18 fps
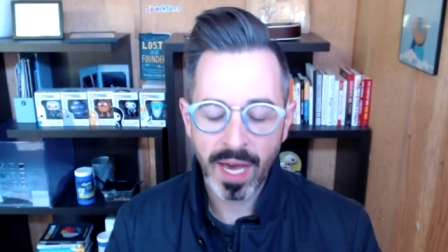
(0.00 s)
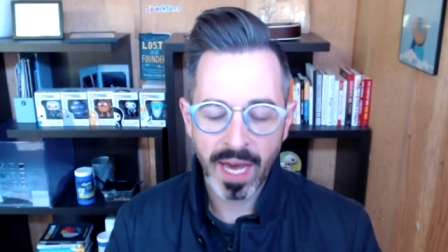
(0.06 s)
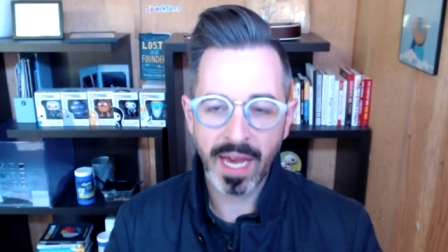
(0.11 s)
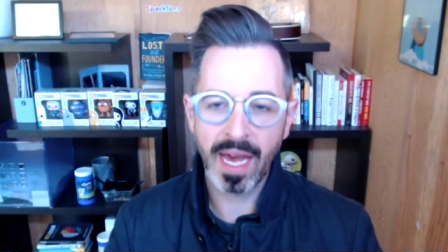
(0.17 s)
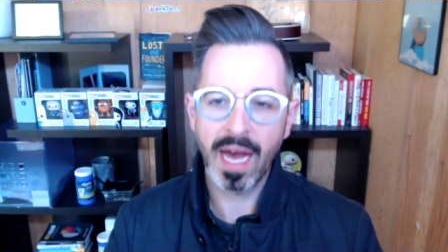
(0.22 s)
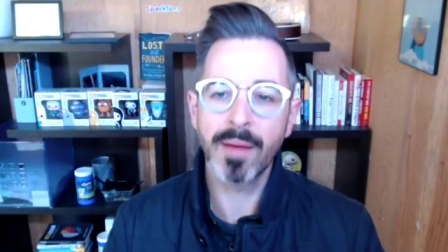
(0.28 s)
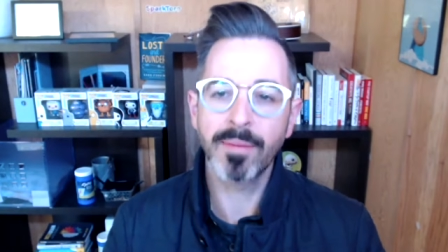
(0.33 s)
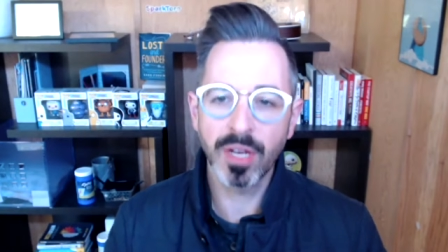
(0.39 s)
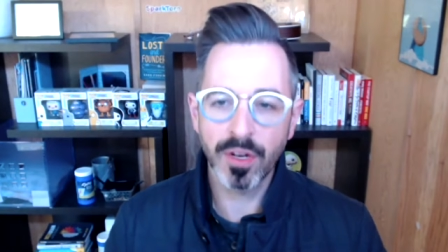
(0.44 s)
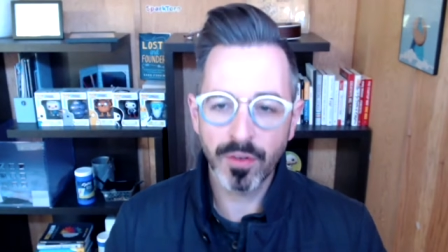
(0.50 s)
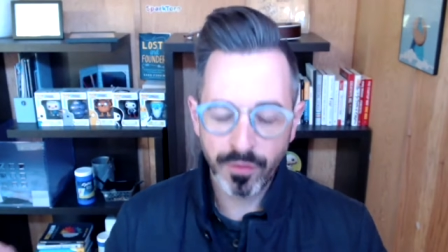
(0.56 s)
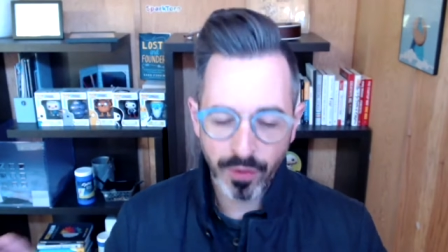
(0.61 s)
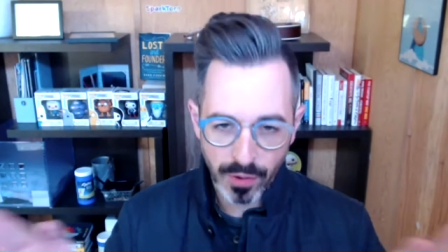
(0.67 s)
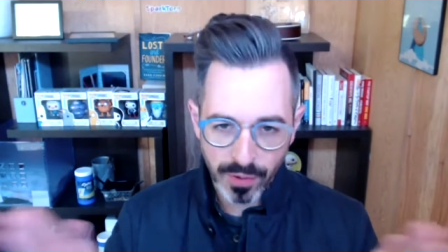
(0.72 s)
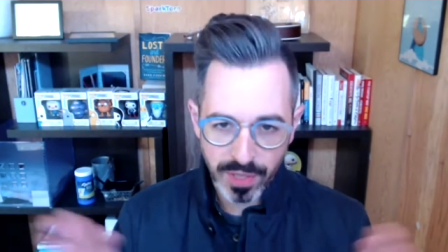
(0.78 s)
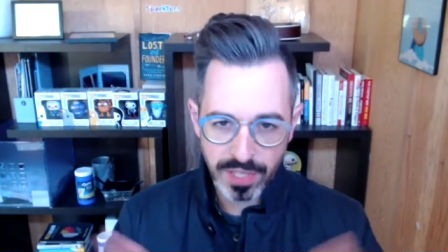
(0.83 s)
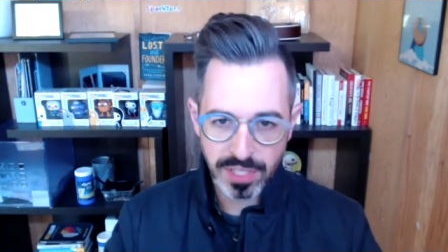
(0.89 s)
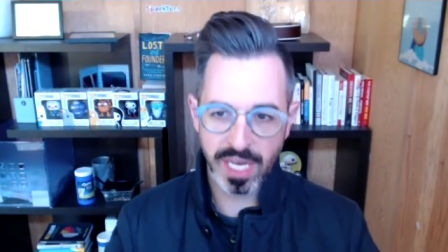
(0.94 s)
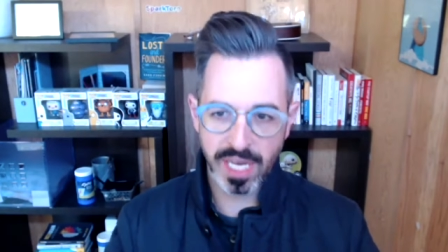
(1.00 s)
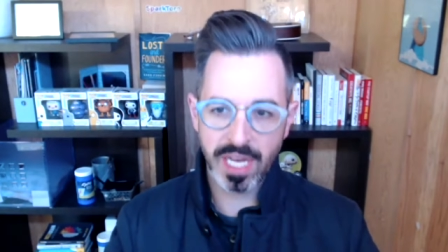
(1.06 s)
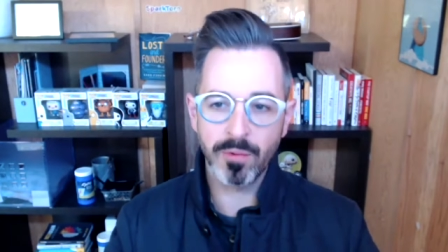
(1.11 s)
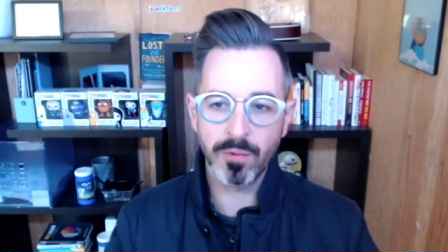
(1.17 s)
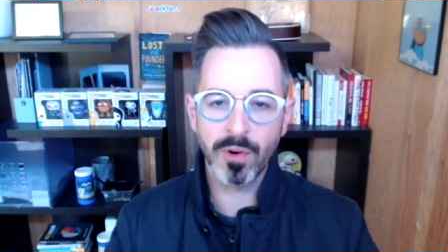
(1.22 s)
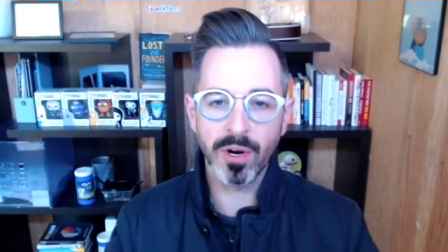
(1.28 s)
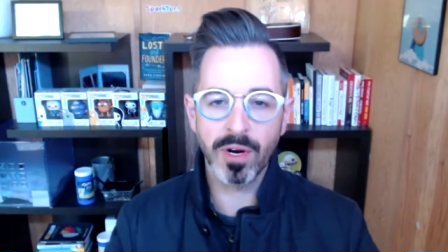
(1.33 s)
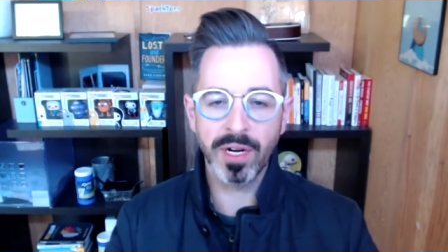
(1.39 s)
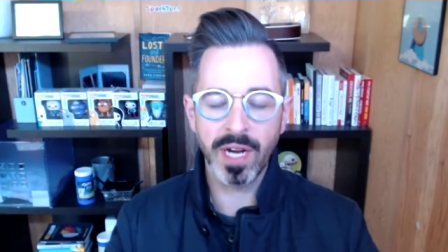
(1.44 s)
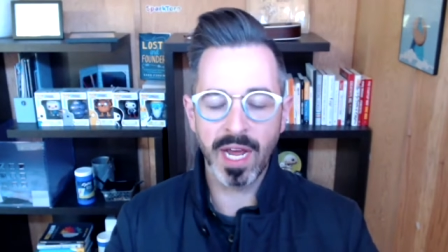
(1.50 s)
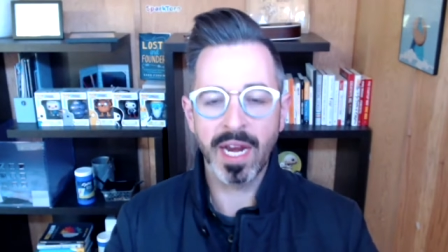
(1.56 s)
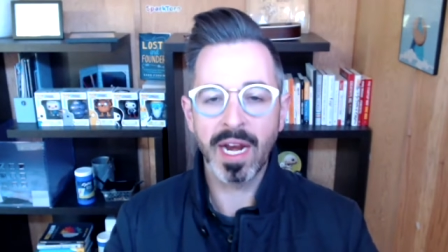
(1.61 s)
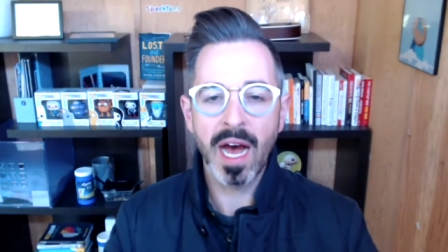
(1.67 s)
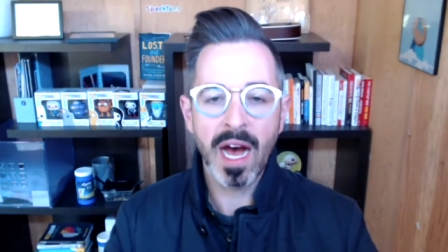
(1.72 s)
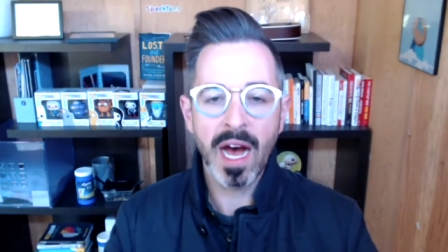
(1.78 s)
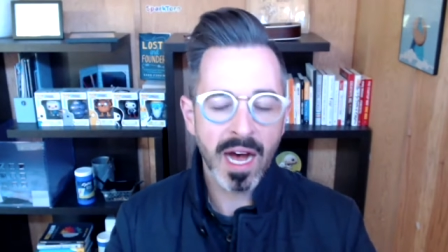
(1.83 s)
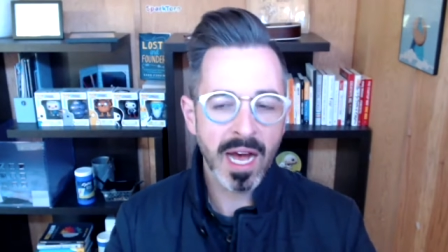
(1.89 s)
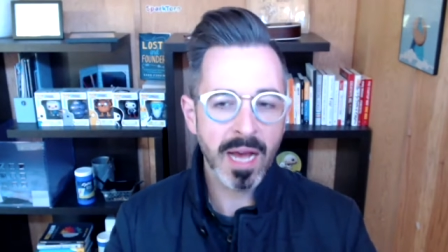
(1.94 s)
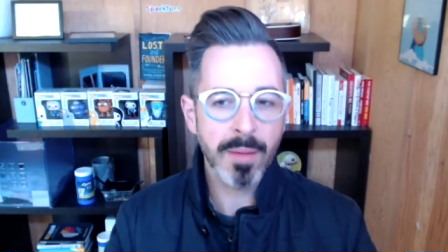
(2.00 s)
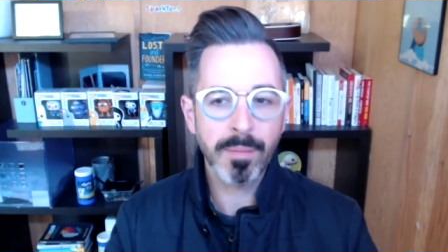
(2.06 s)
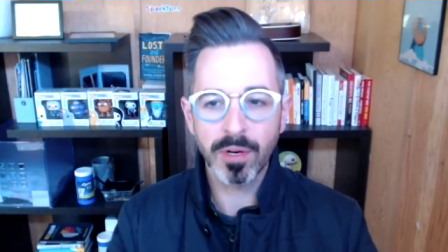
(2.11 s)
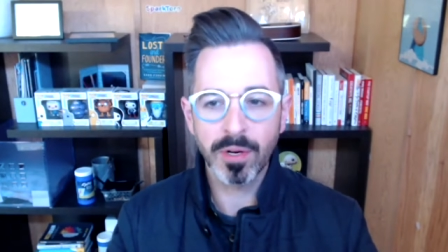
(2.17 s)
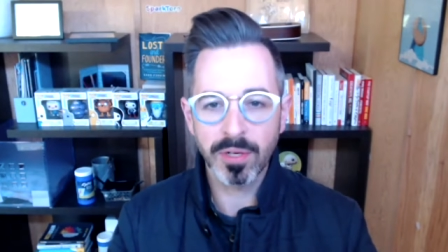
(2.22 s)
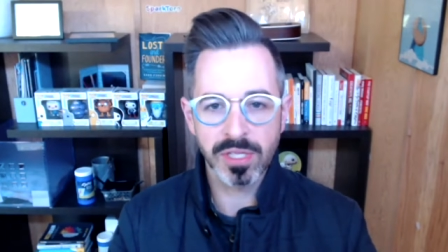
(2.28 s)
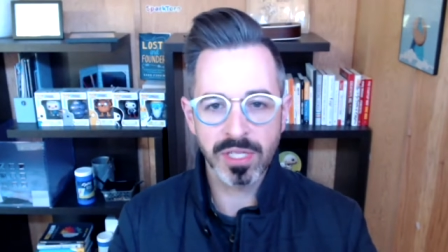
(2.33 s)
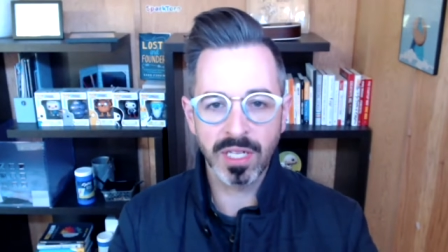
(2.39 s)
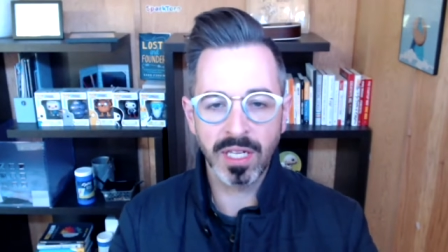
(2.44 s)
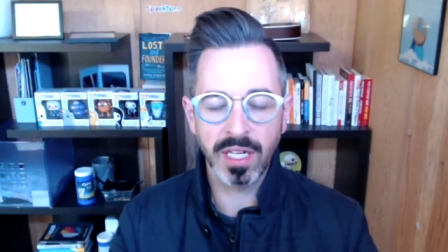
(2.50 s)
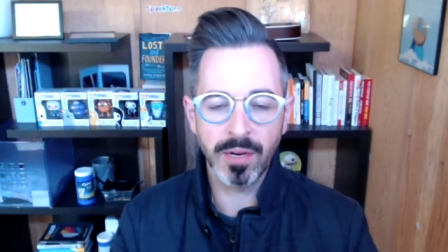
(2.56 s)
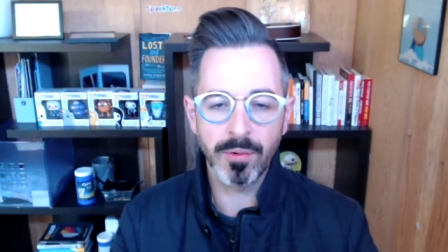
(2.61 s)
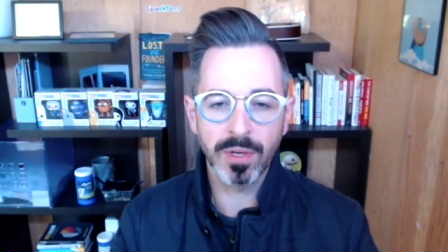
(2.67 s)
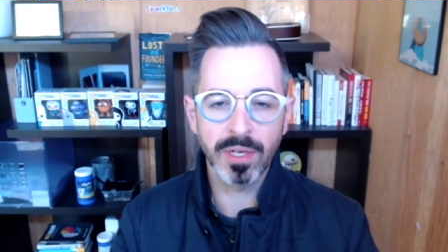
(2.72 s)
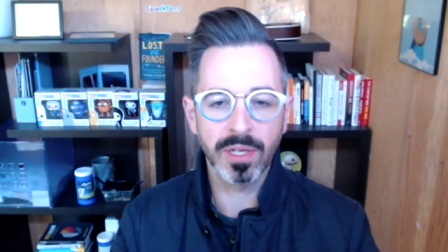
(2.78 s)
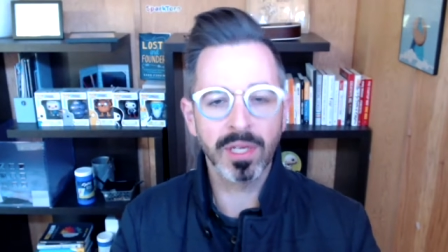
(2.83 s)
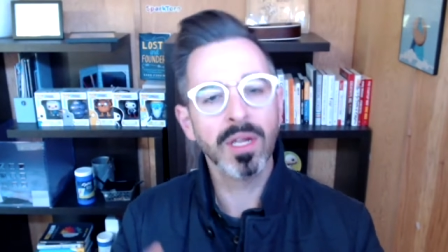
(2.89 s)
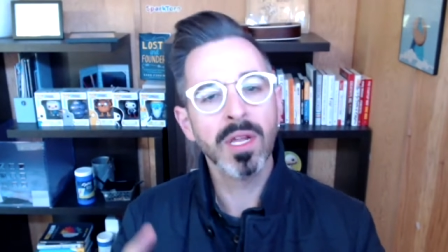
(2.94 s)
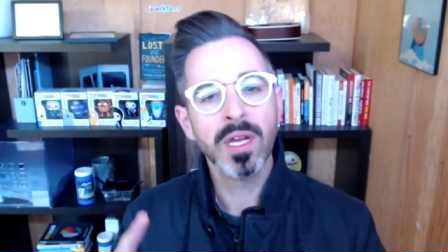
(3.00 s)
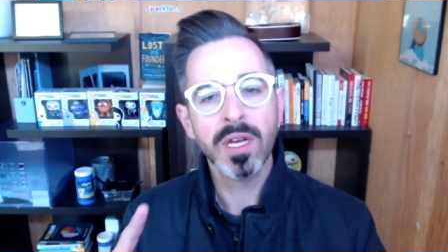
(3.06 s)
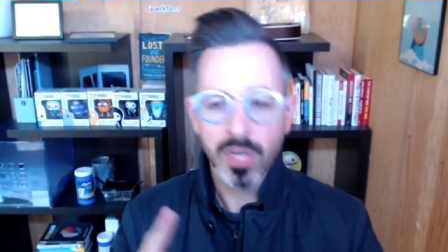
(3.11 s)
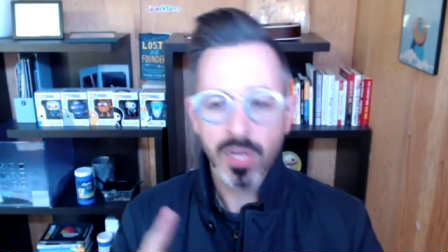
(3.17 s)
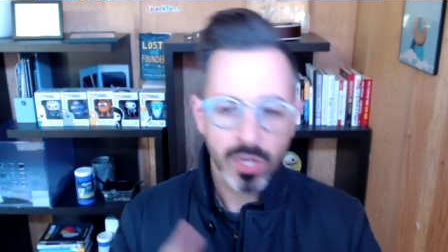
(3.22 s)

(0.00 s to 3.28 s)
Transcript: I'm going to focus inward, and I personally will